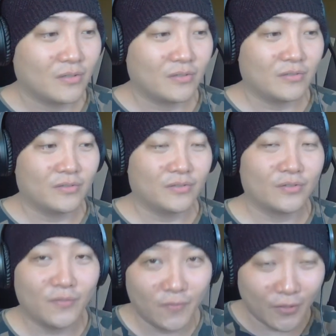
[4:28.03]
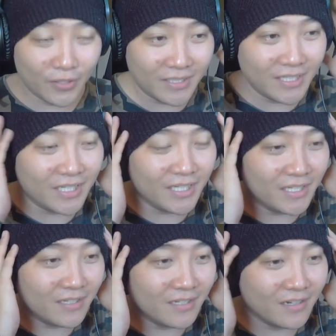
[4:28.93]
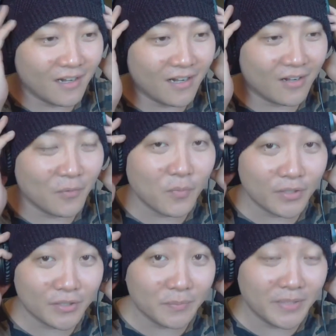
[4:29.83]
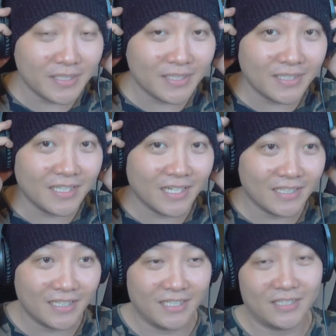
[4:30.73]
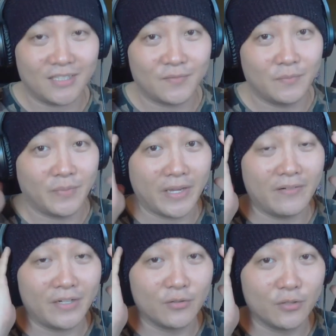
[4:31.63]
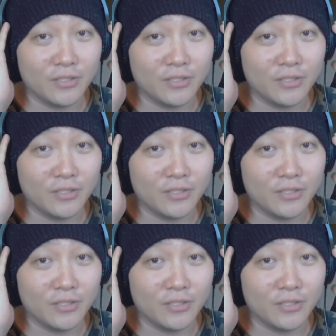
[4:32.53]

So for the comfortability, I think it's very good.